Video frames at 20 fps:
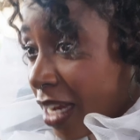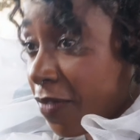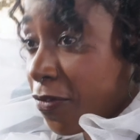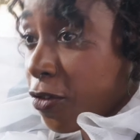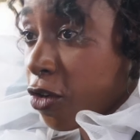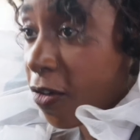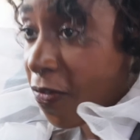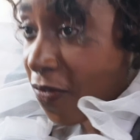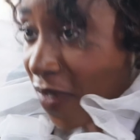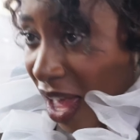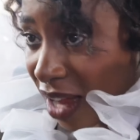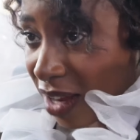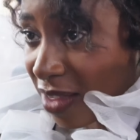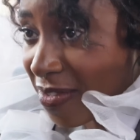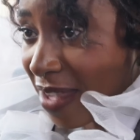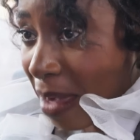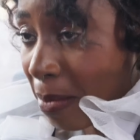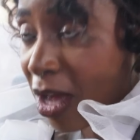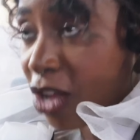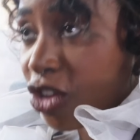if you're a fan of the
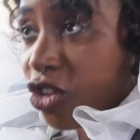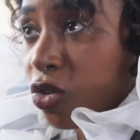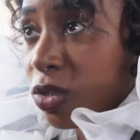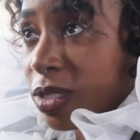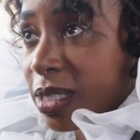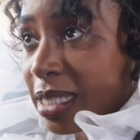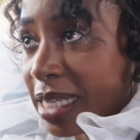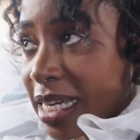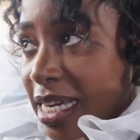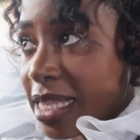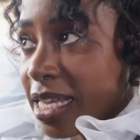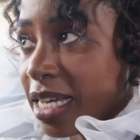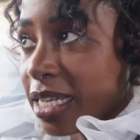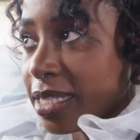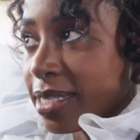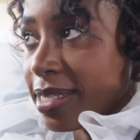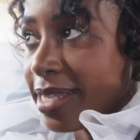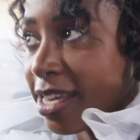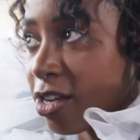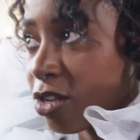Sandman, you'll see
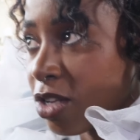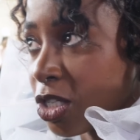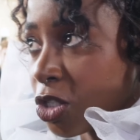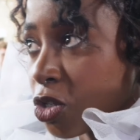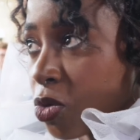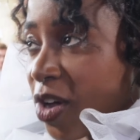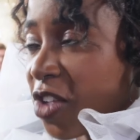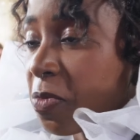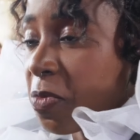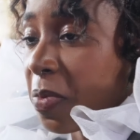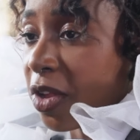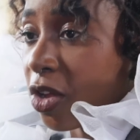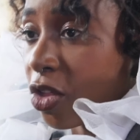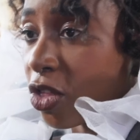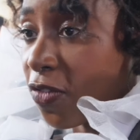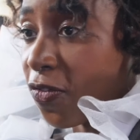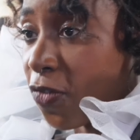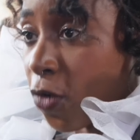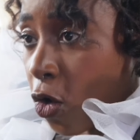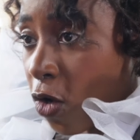that Neil has always been on
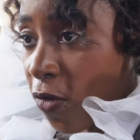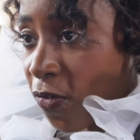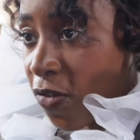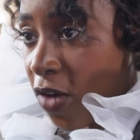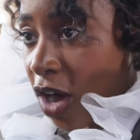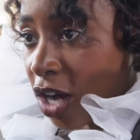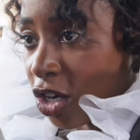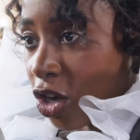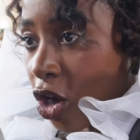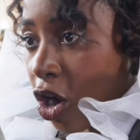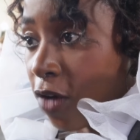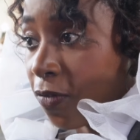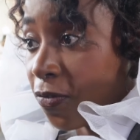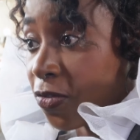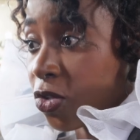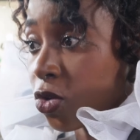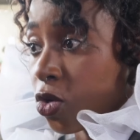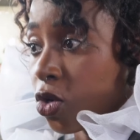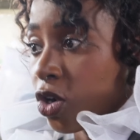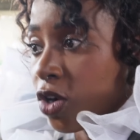the forefront of
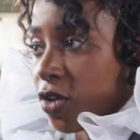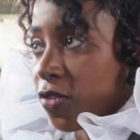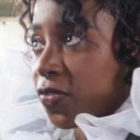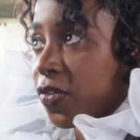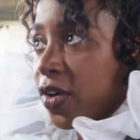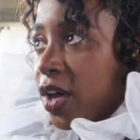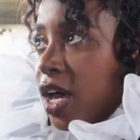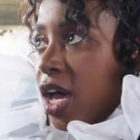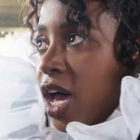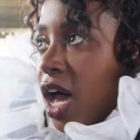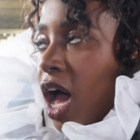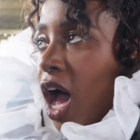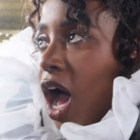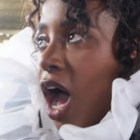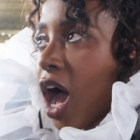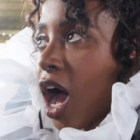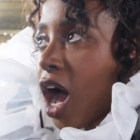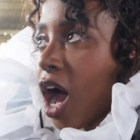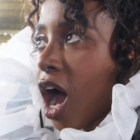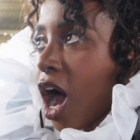sort of.
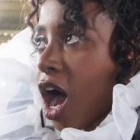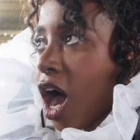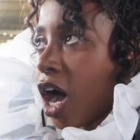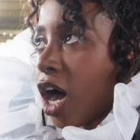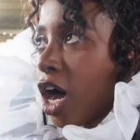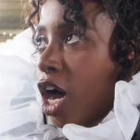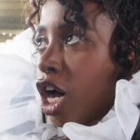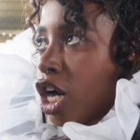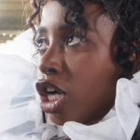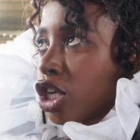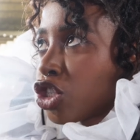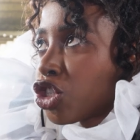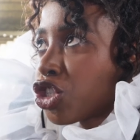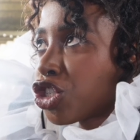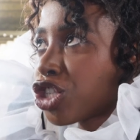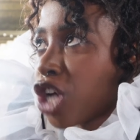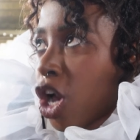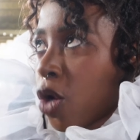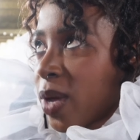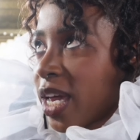Uh,
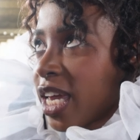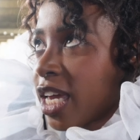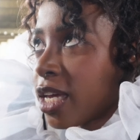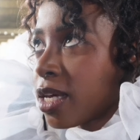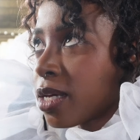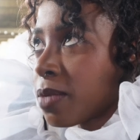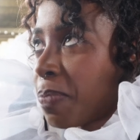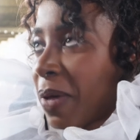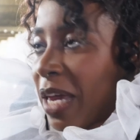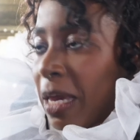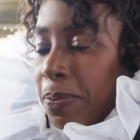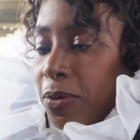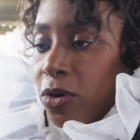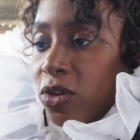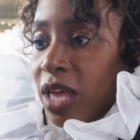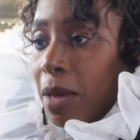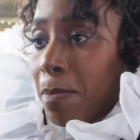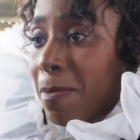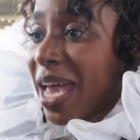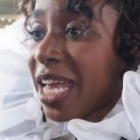showing people
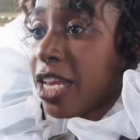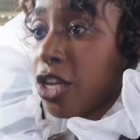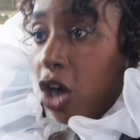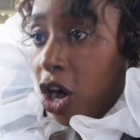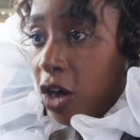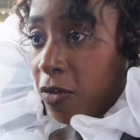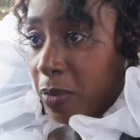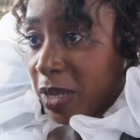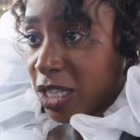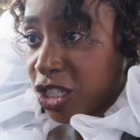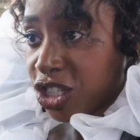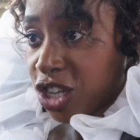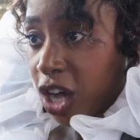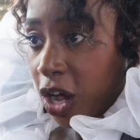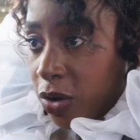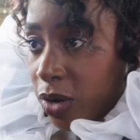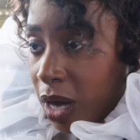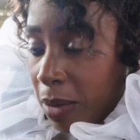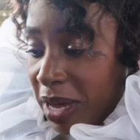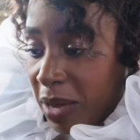that may not have been
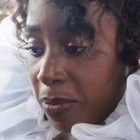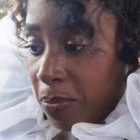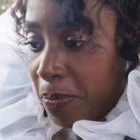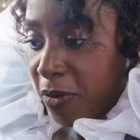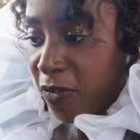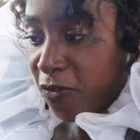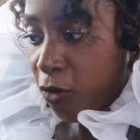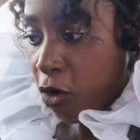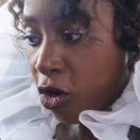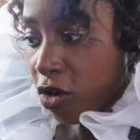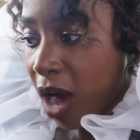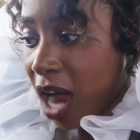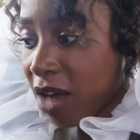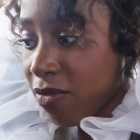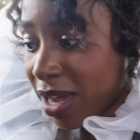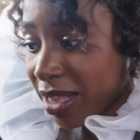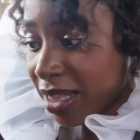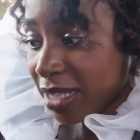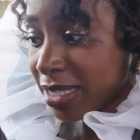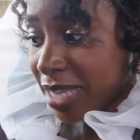shown. I mean, before I
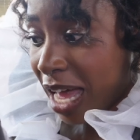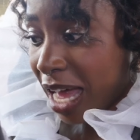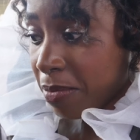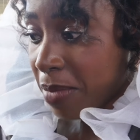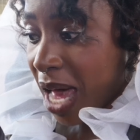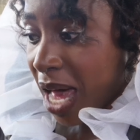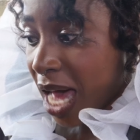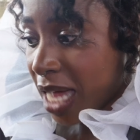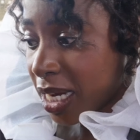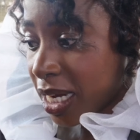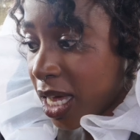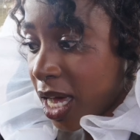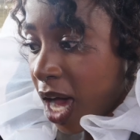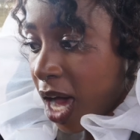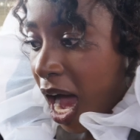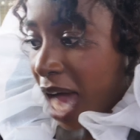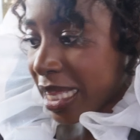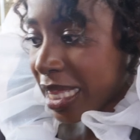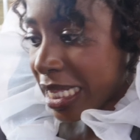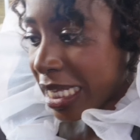read The Sandman,
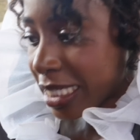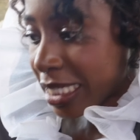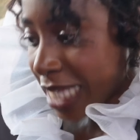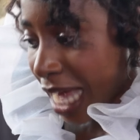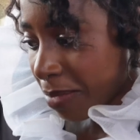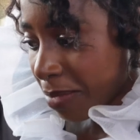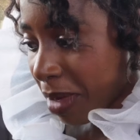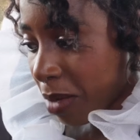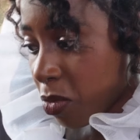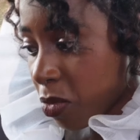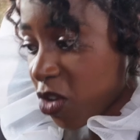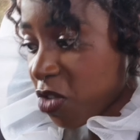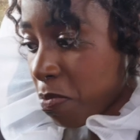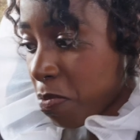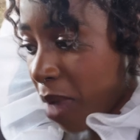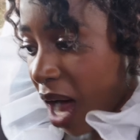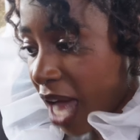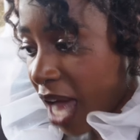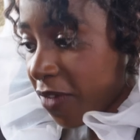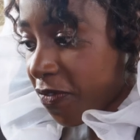I think The Sandman was
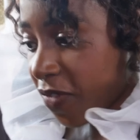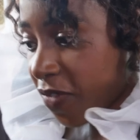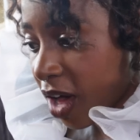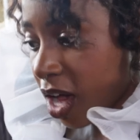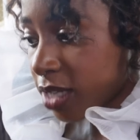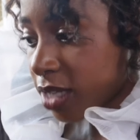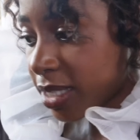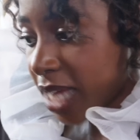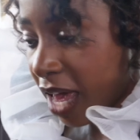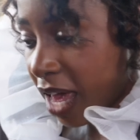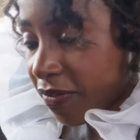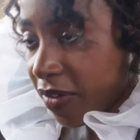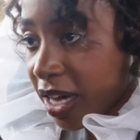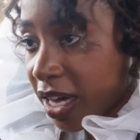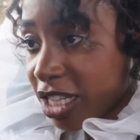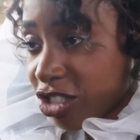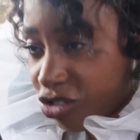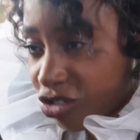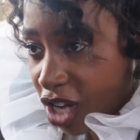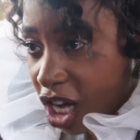my first ever
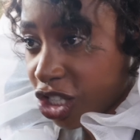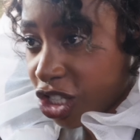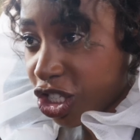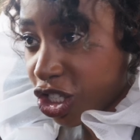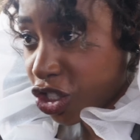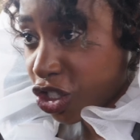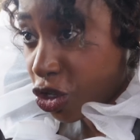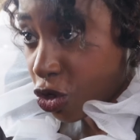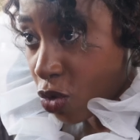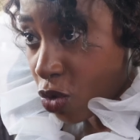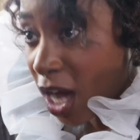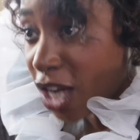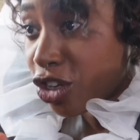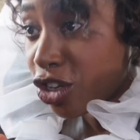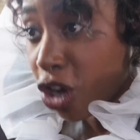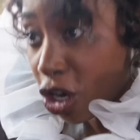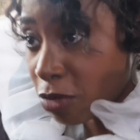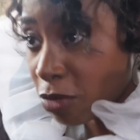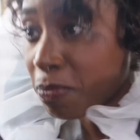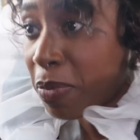introduction to a
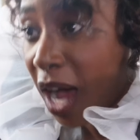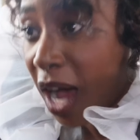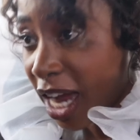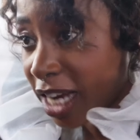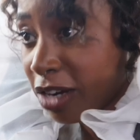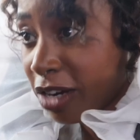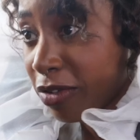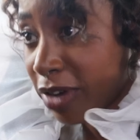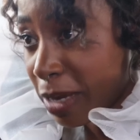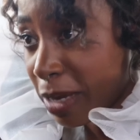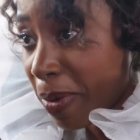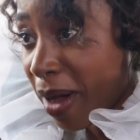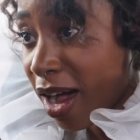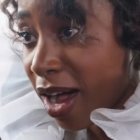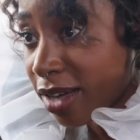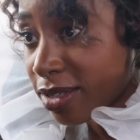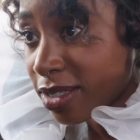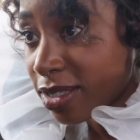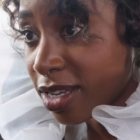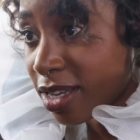non-binary
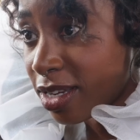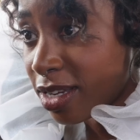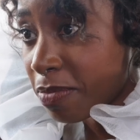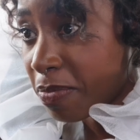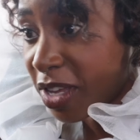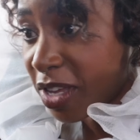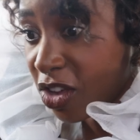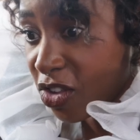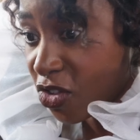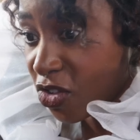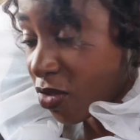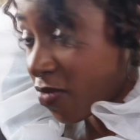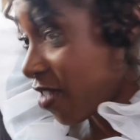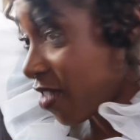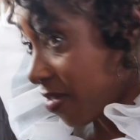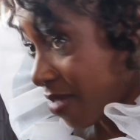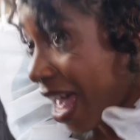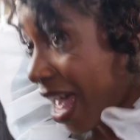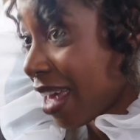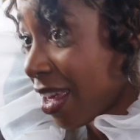person because
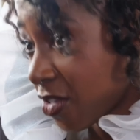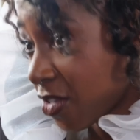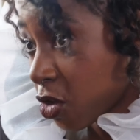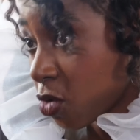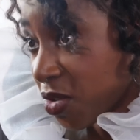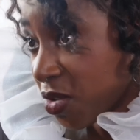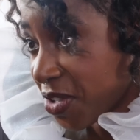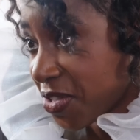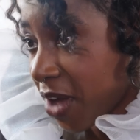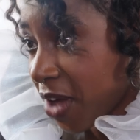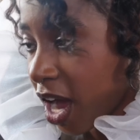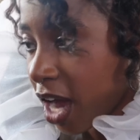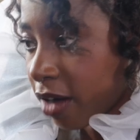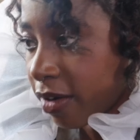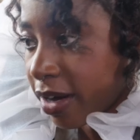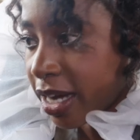that is who Desire